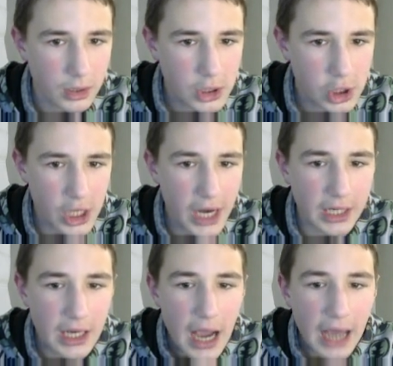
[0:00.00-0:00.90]
Check.
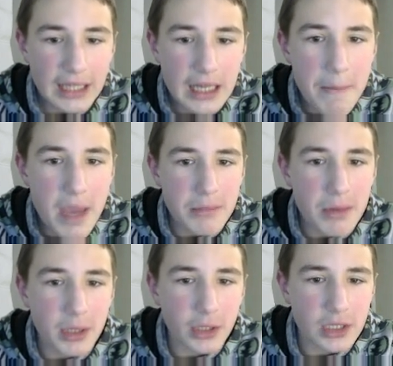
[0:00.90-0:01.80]
I cannot make me
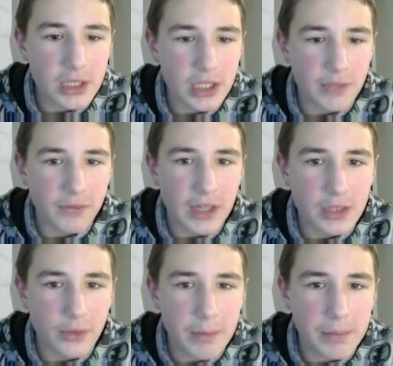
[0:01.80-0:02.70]
because I just have light
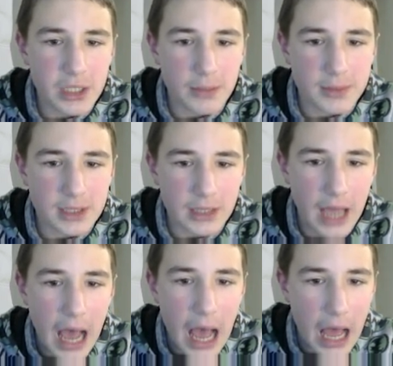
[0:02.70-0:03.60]
square bishops.
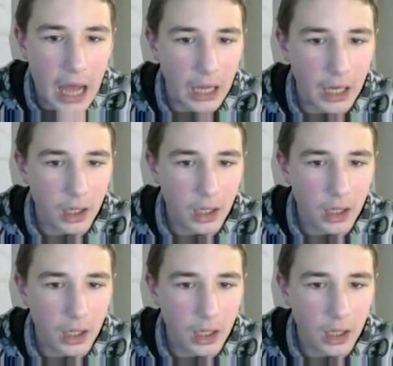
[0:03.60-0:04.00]
Ah!